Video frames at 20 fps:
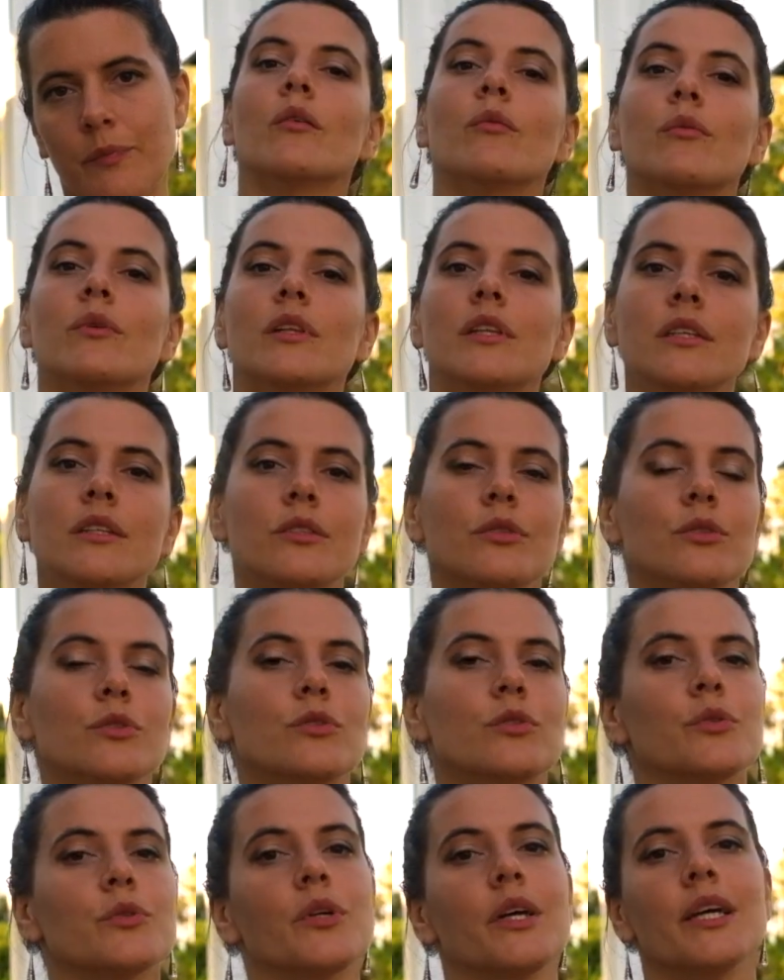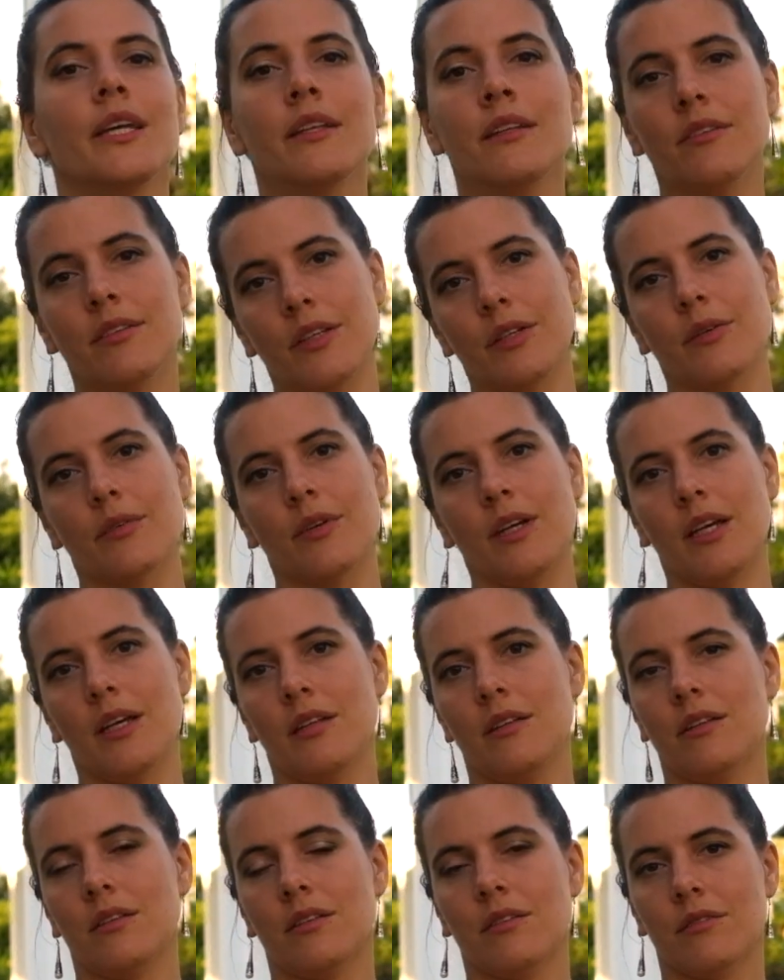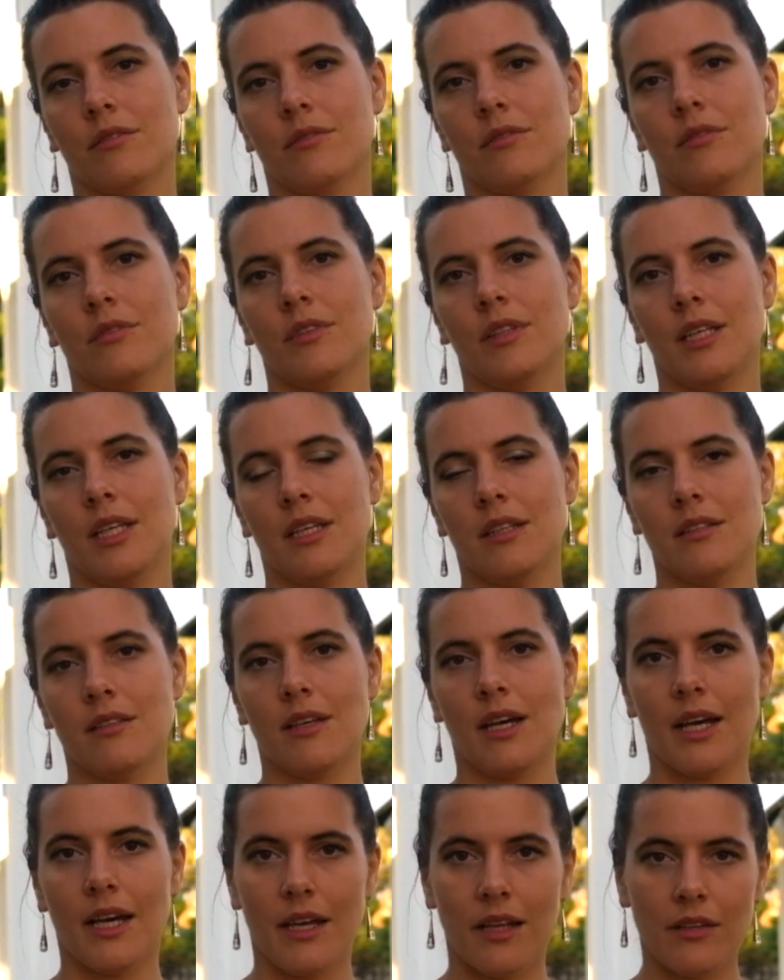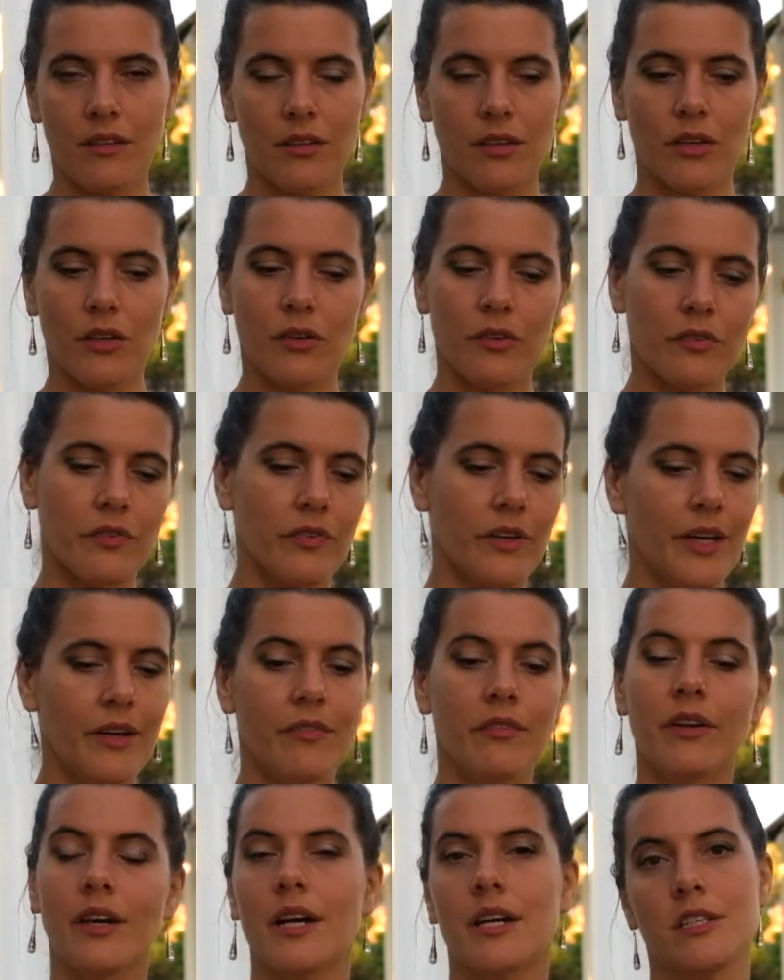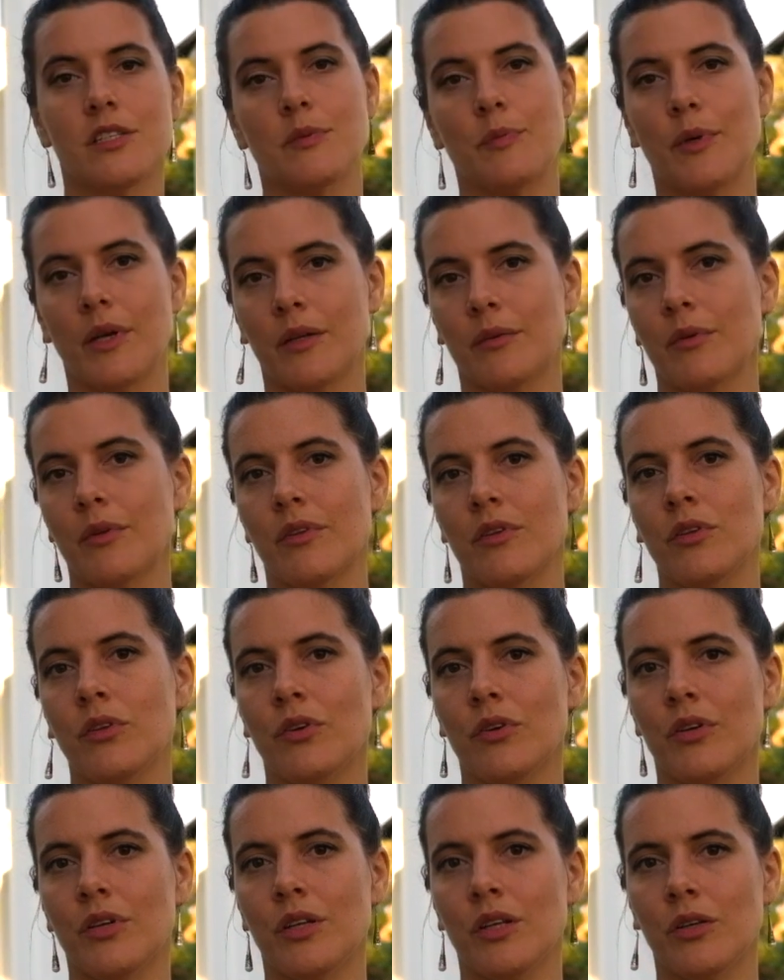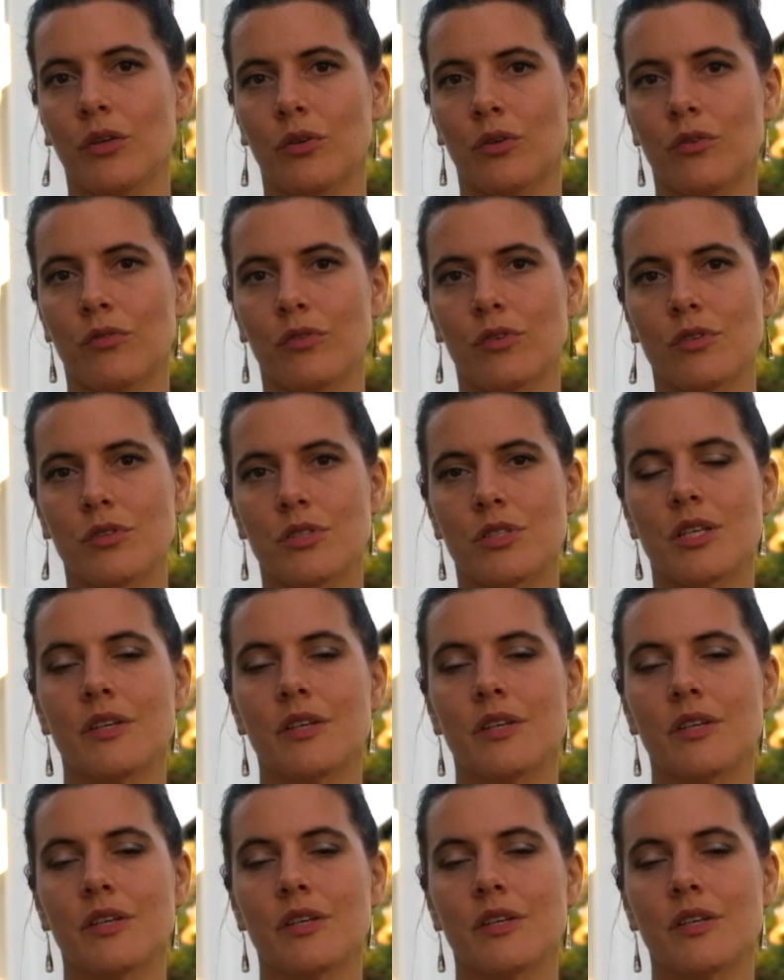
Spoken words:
will lead you to integrate the entirety of every aspect within your inner universe.